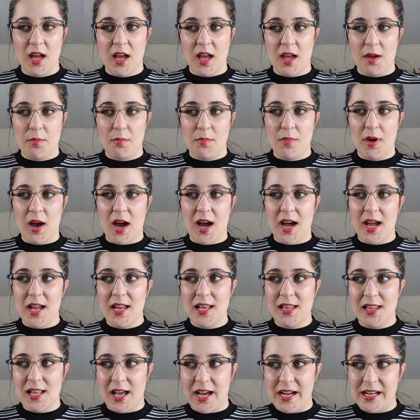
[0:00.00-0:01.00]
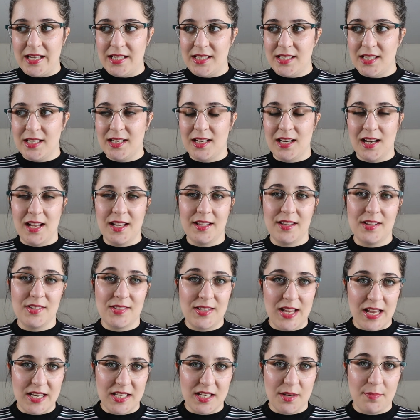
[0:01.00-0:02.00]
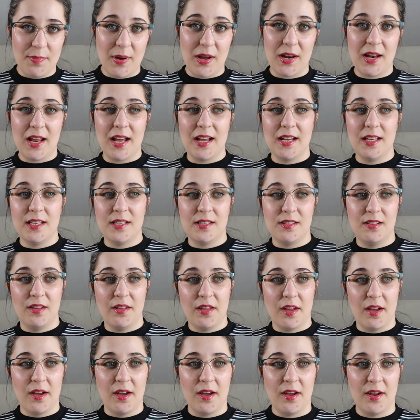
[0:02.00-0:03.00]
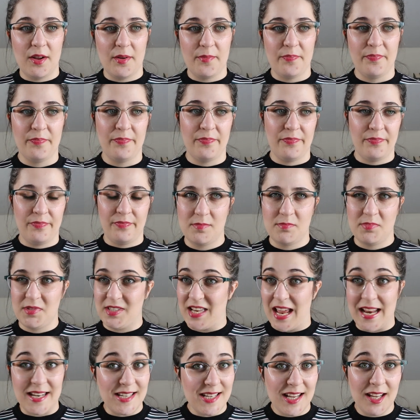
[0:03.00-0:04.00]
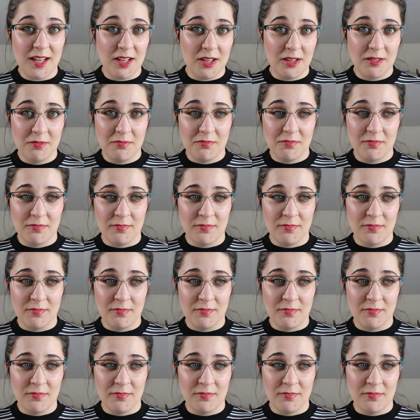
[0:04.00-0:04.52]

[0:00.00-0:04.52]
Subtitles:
I liked it, I liked the setup, I liked the setting,